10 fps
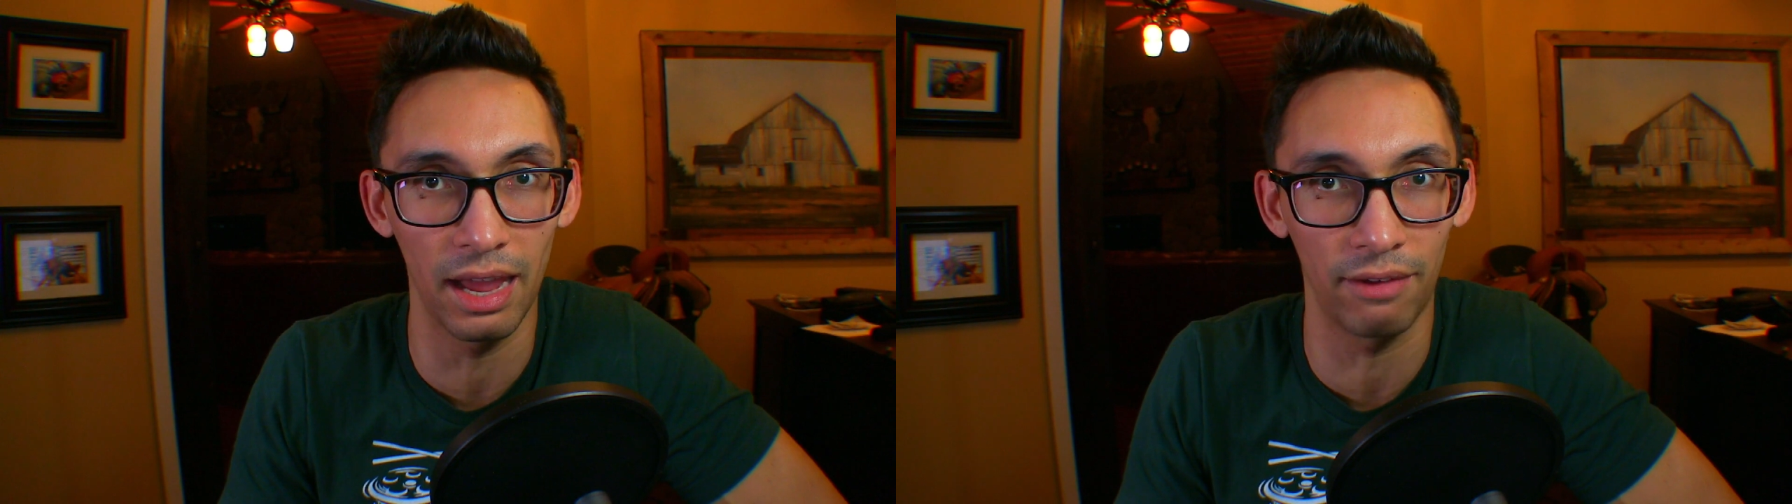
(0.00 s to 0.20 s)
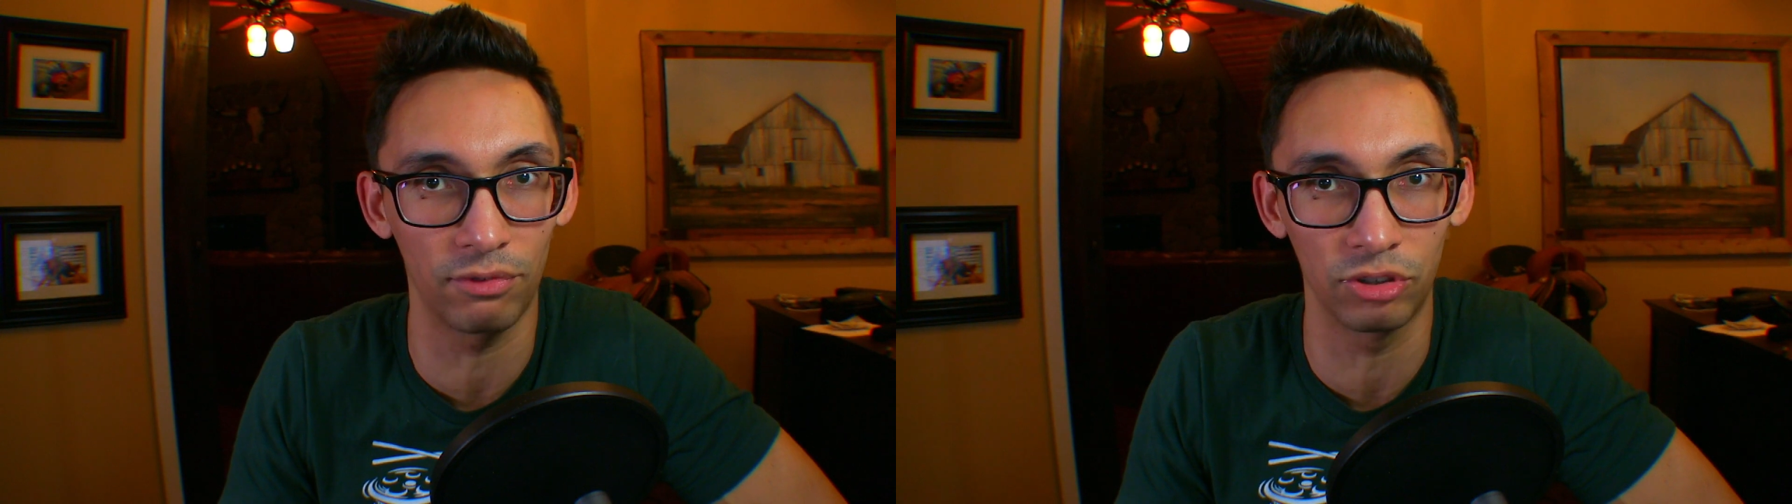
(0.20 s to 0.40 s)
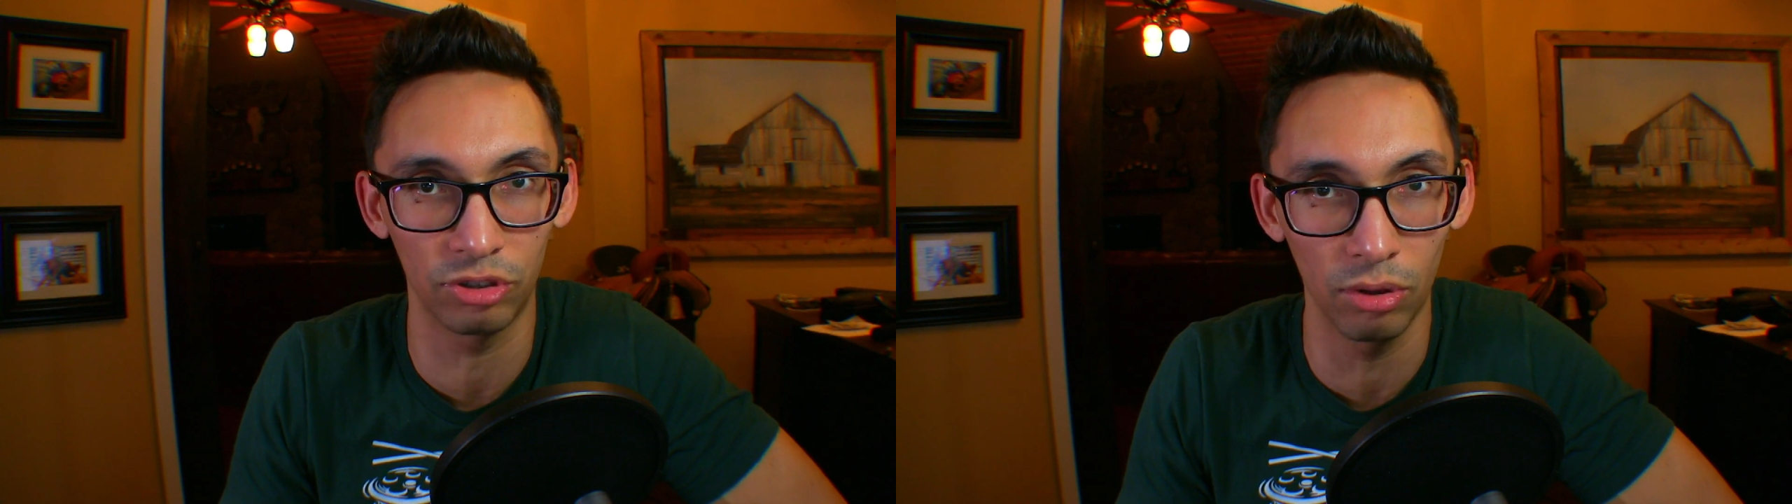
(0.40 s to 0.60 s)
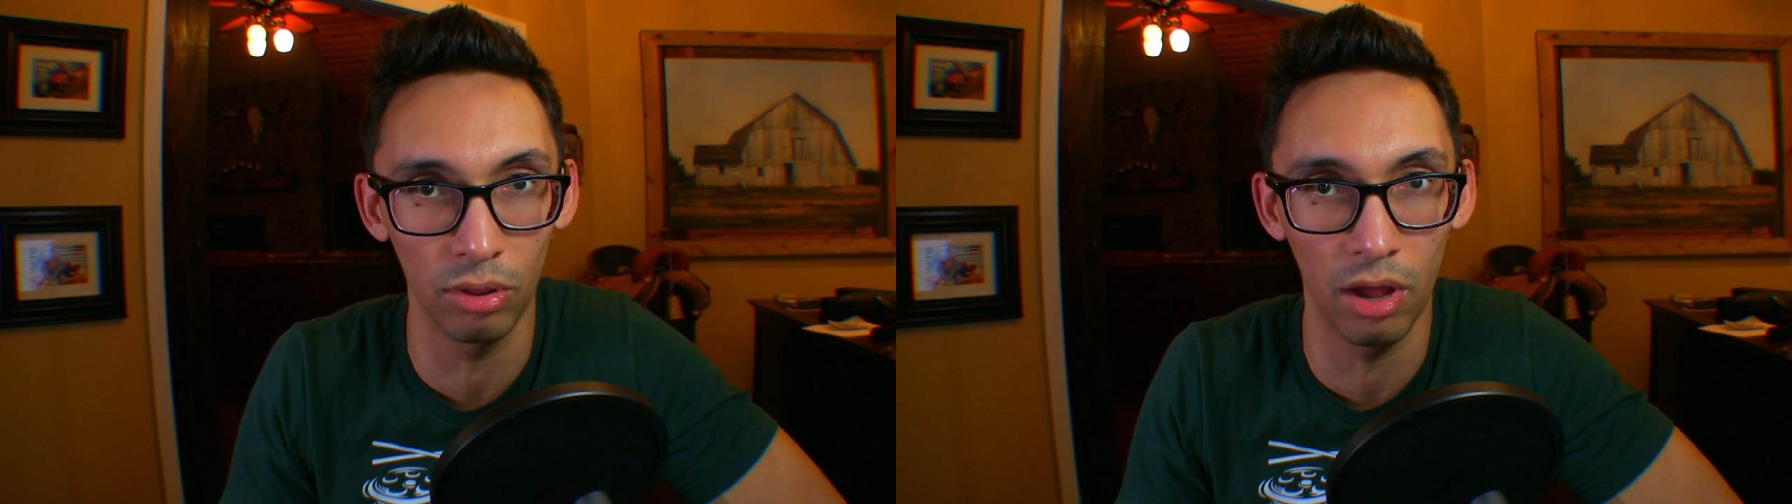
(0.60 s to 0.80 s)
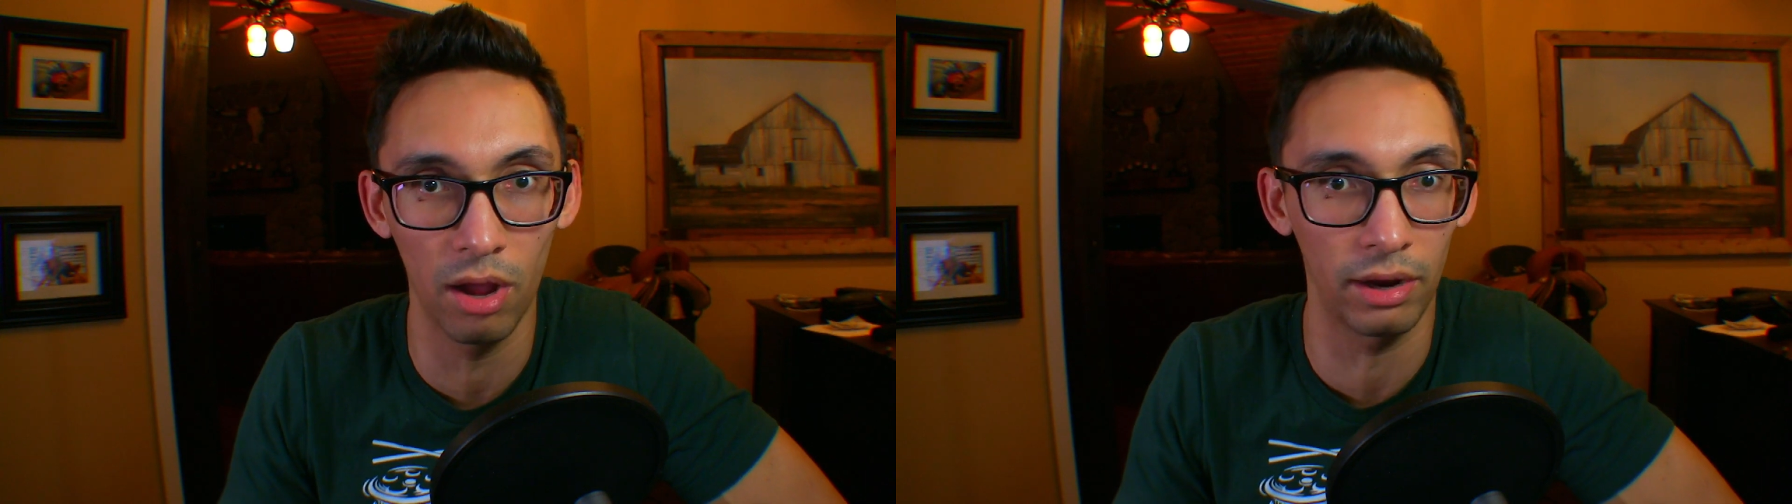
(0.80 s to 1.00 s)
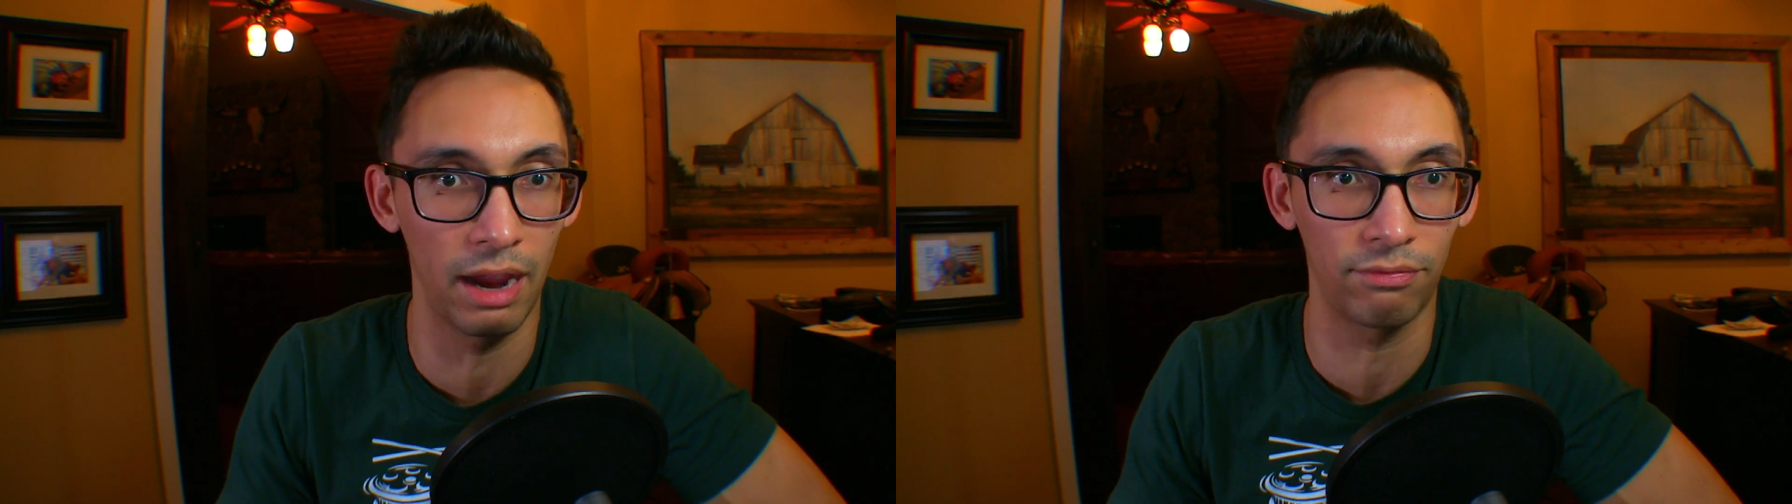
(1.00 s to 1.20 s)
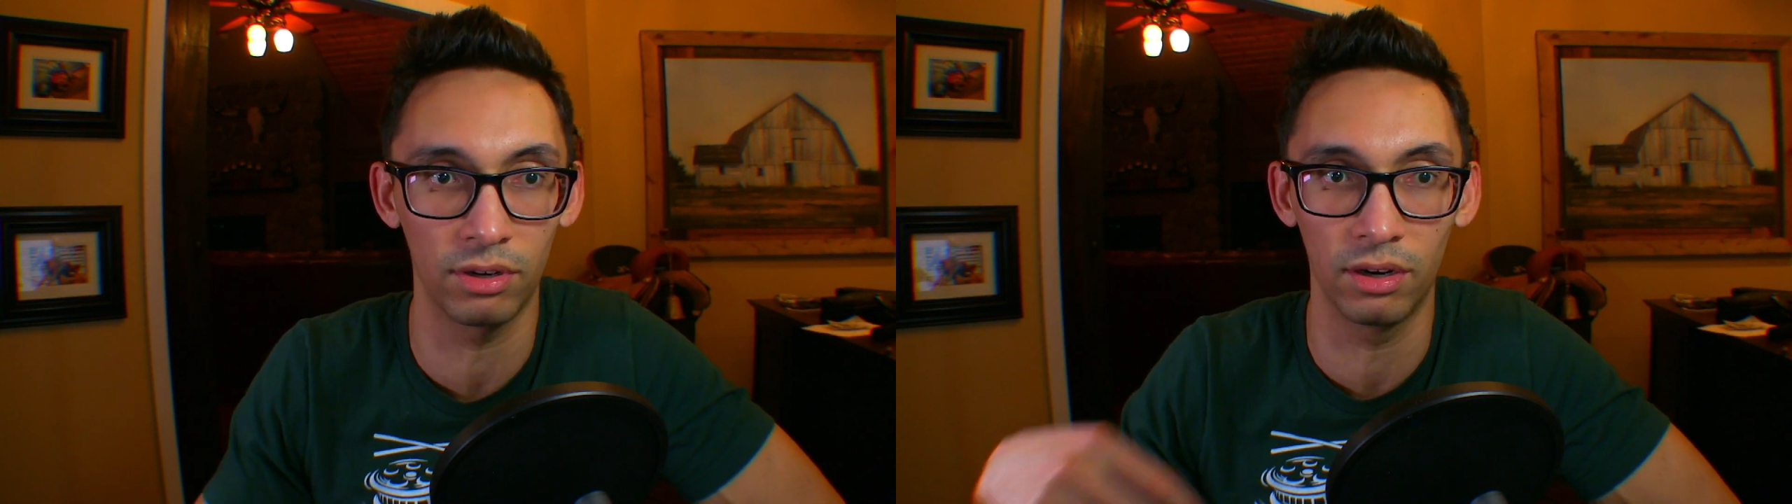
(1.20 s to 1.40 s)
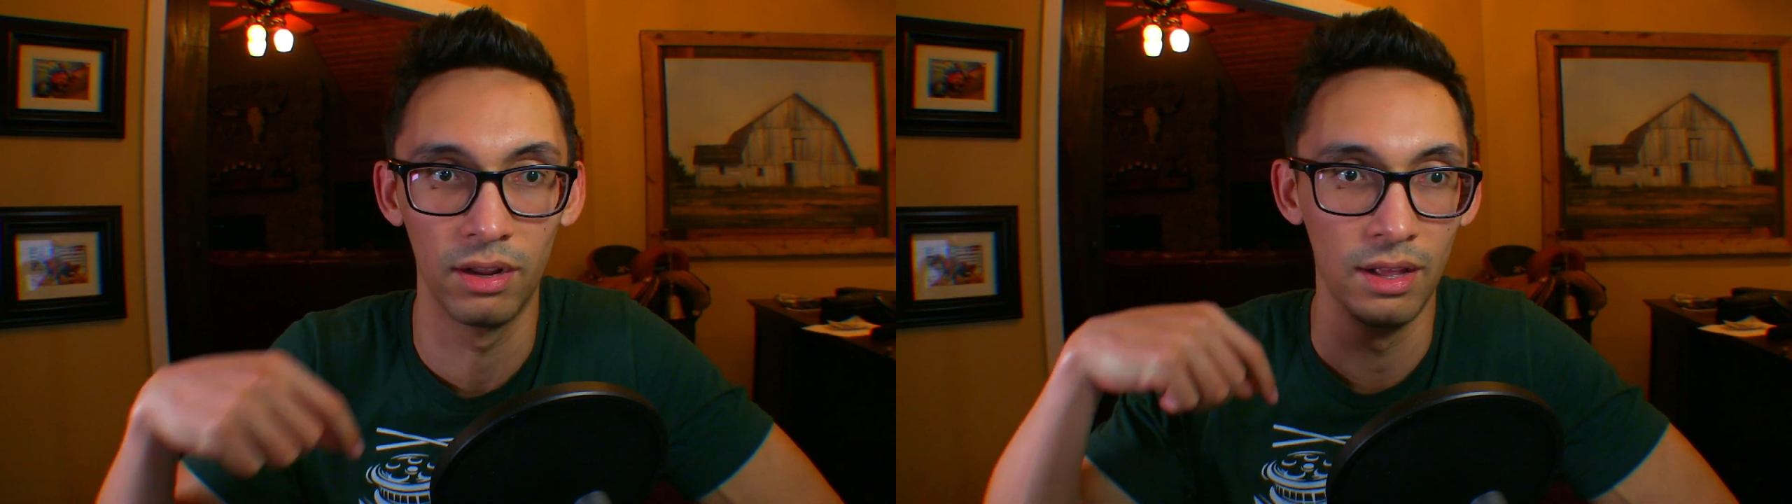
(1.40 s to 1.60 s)
after so long,
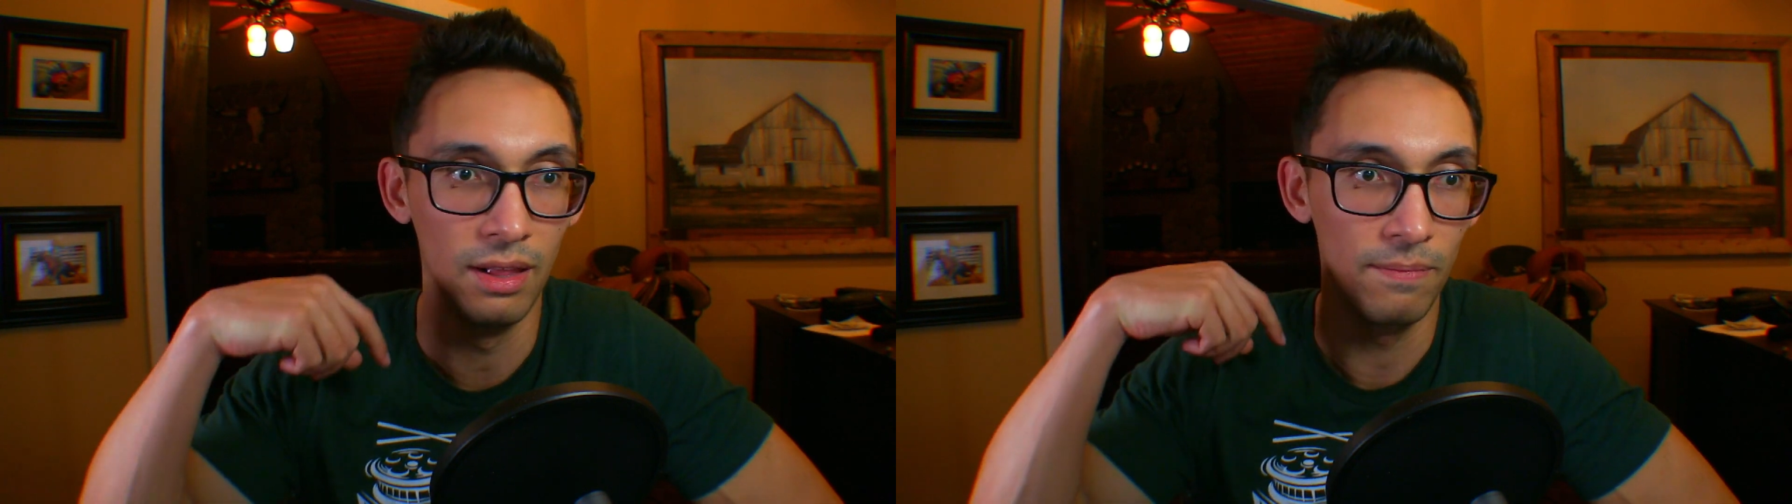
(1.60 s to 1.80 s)
after,